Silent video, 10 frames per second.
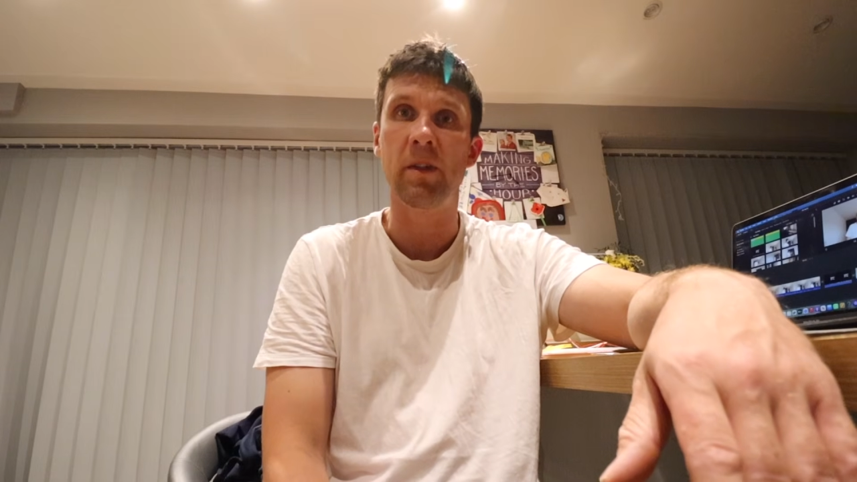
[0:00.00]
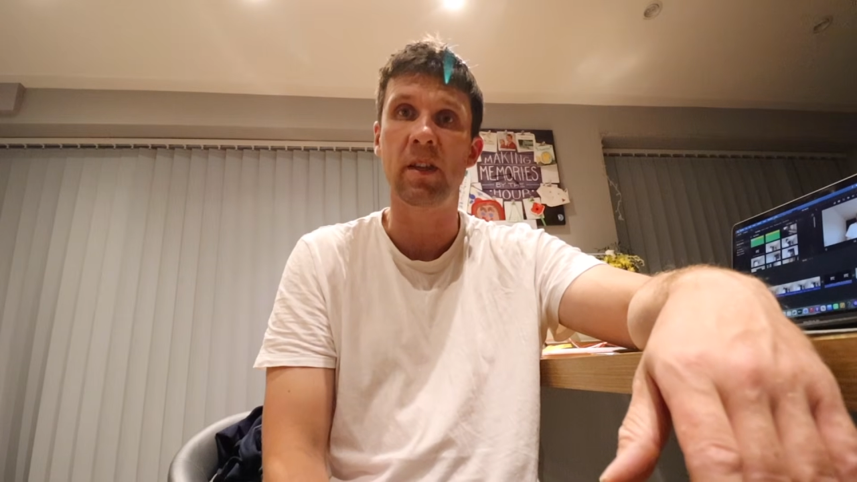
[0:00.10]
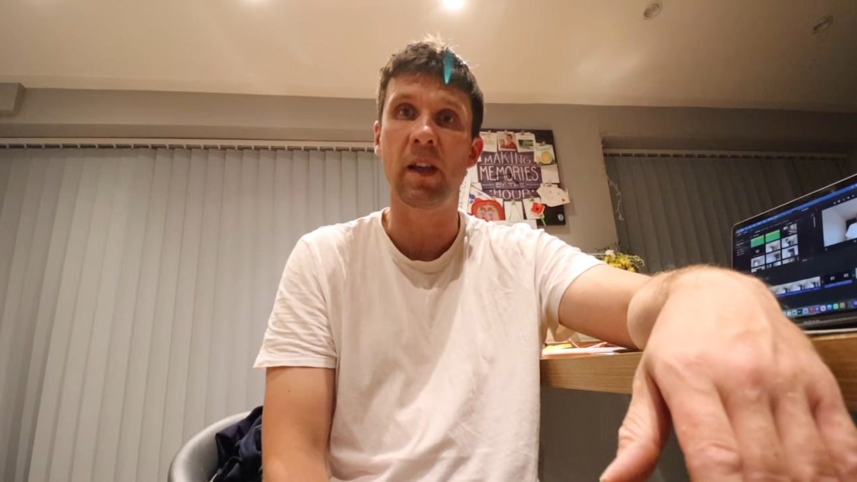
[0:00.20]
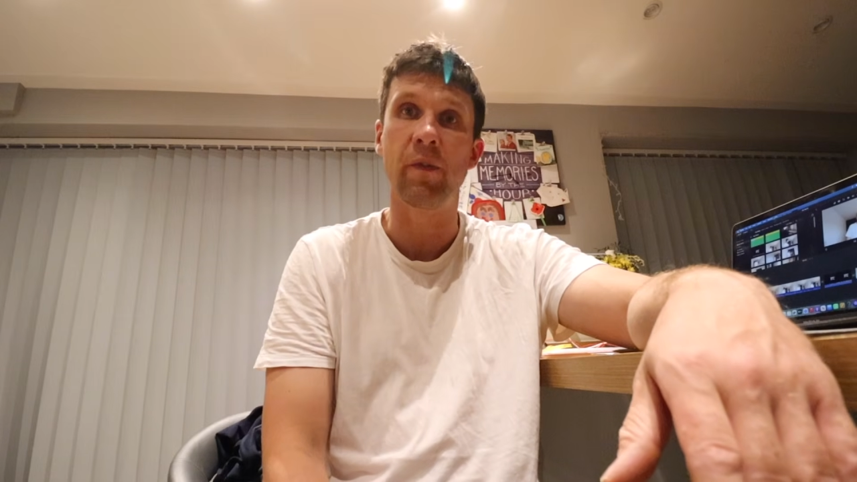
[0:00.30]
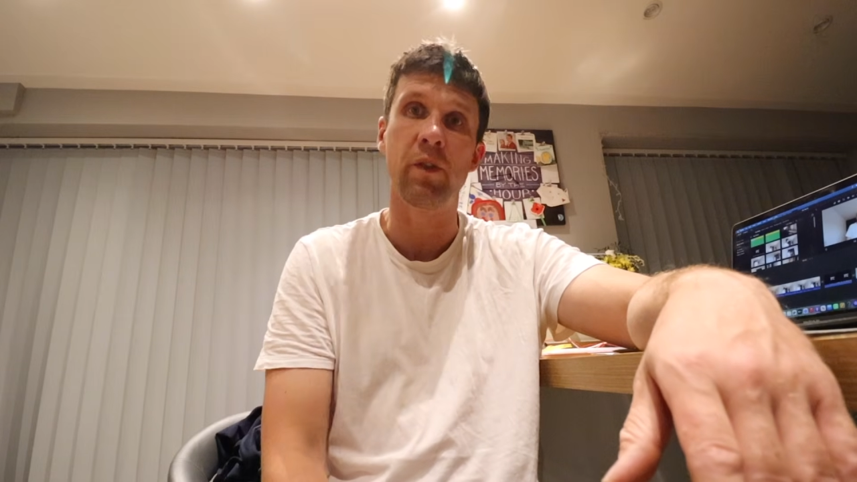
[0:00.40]

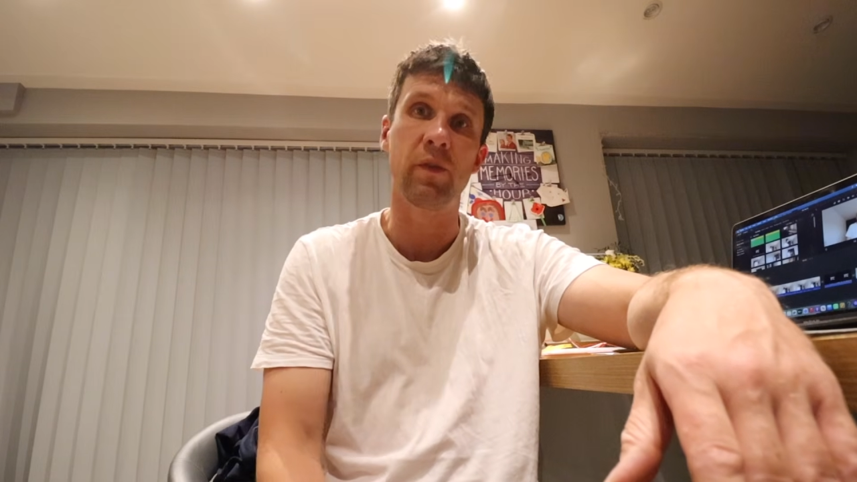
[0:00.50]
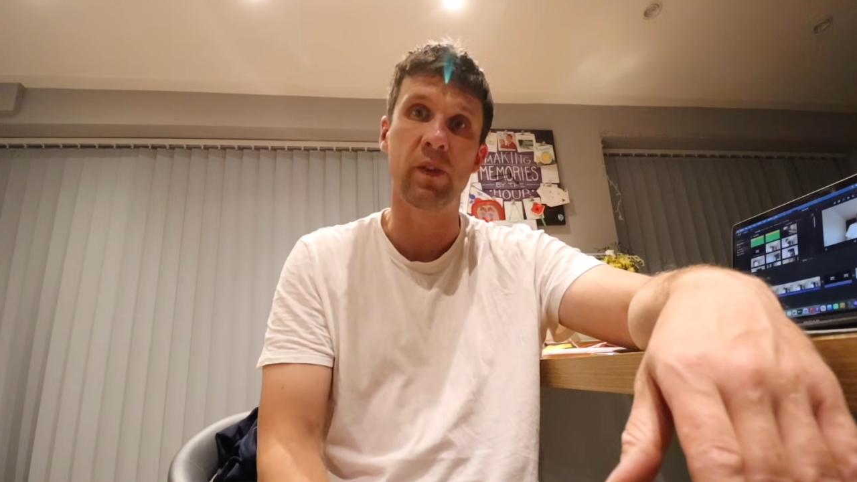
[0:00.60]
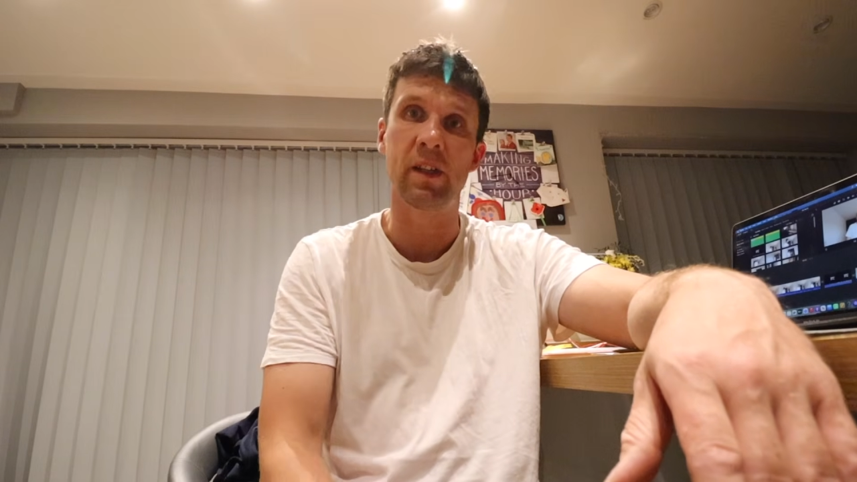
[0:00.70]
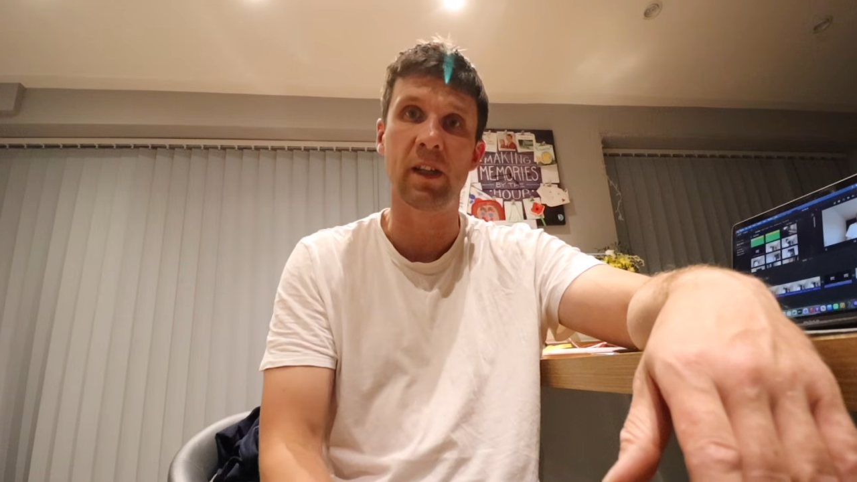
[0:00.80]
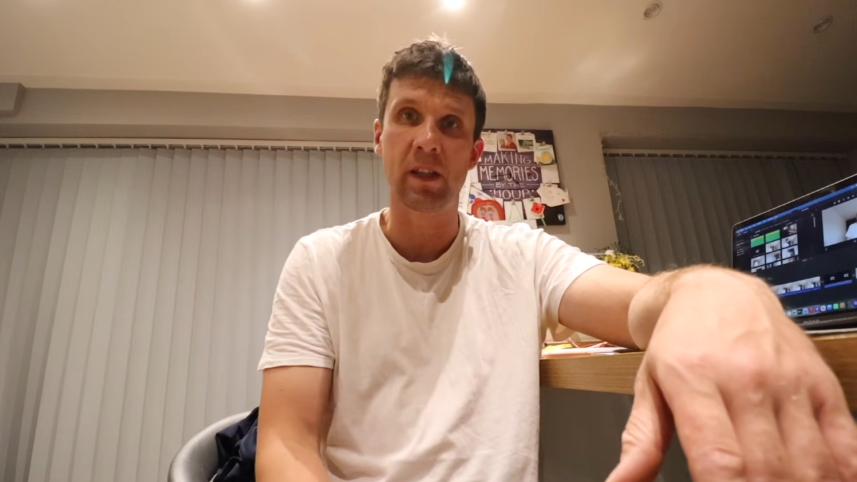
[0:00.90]
saving if
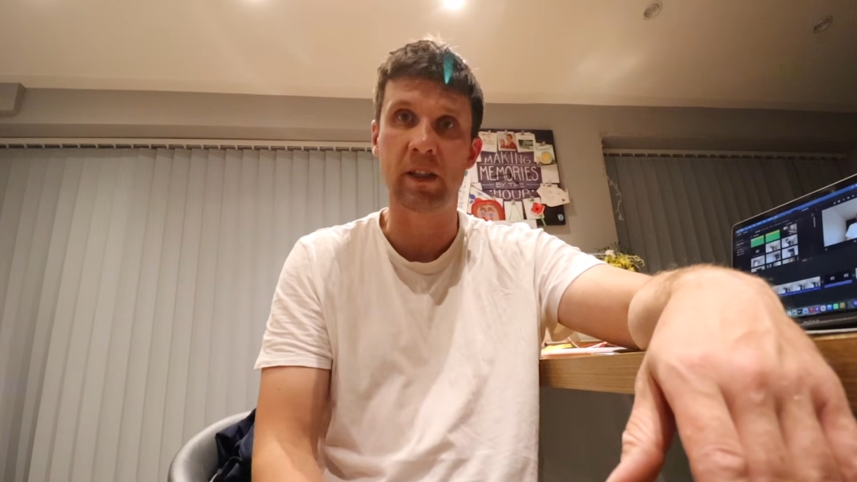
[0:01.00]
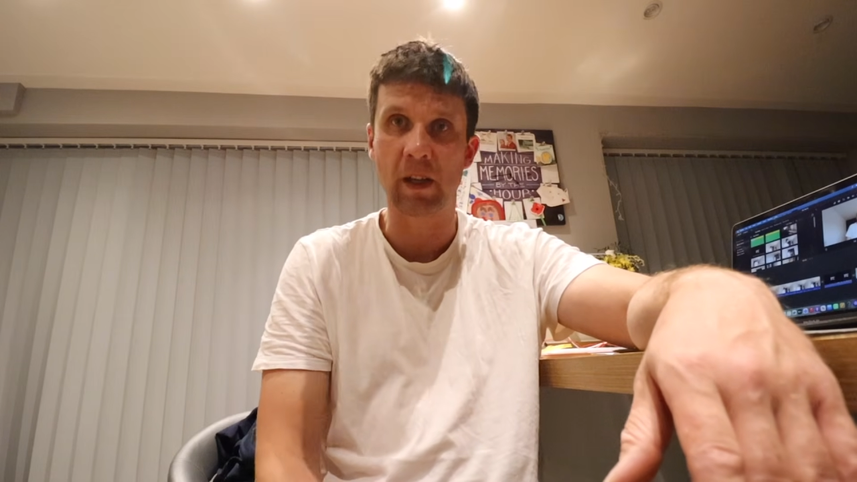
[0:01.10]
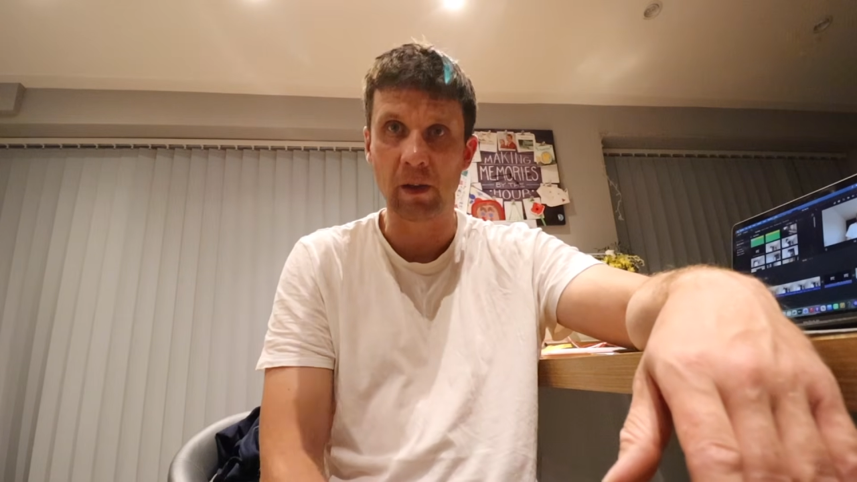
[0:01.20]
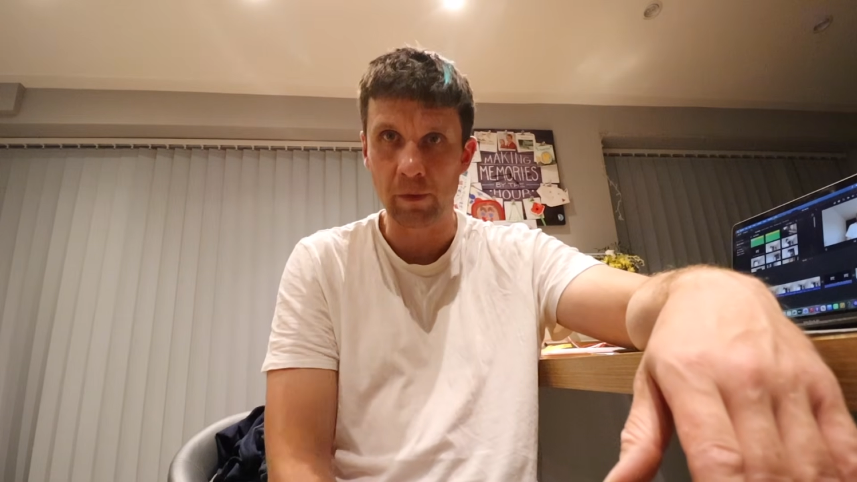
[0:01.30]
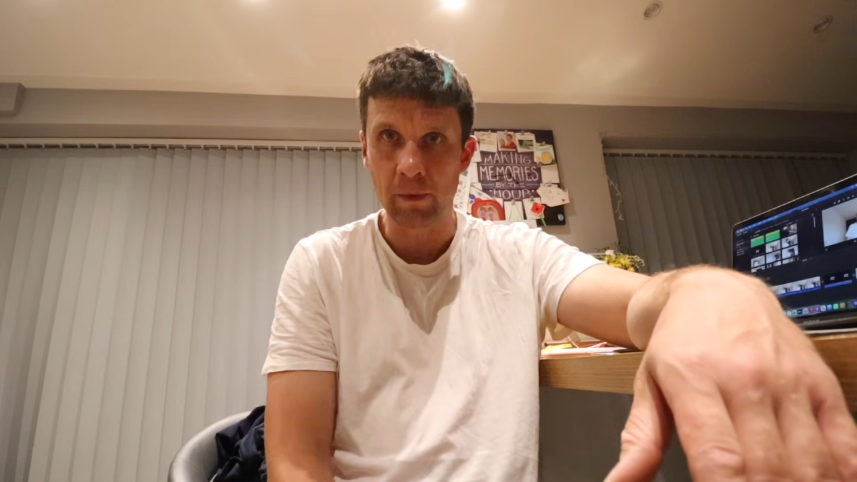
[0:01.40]
you did it
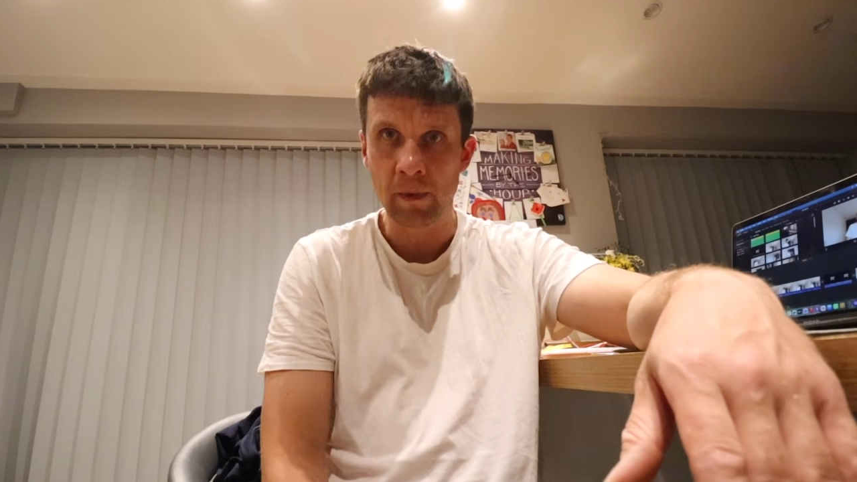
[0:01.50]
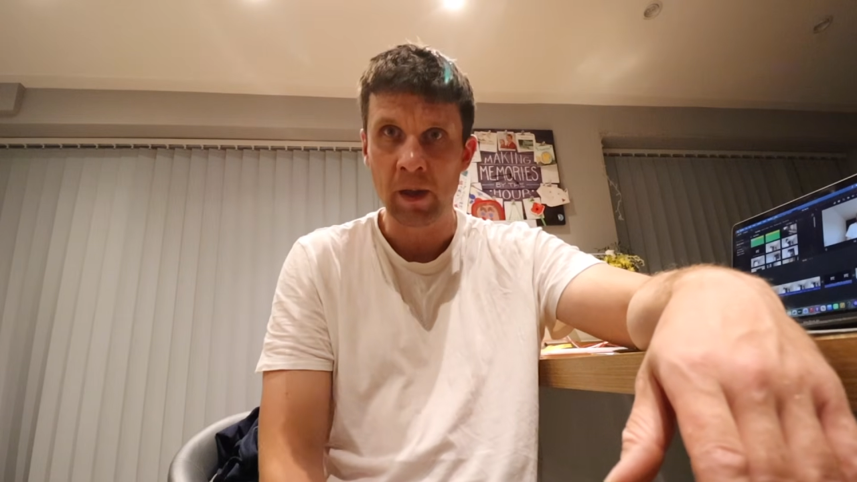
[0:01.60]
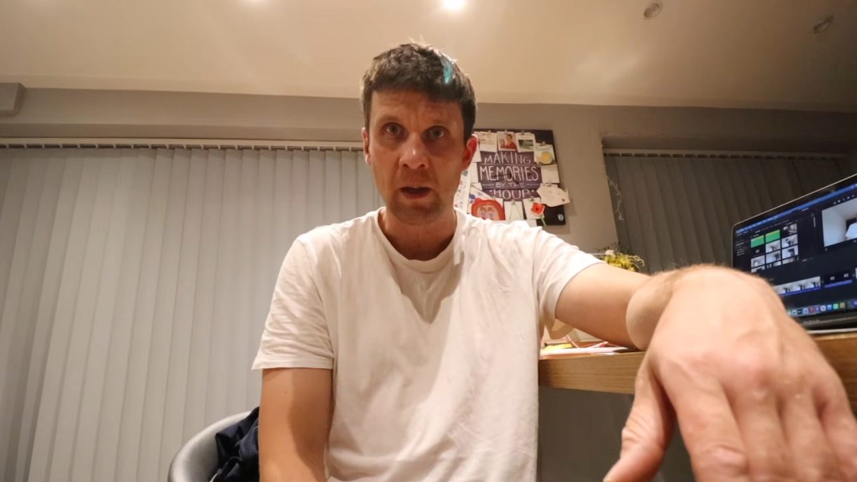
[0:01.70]
yourself.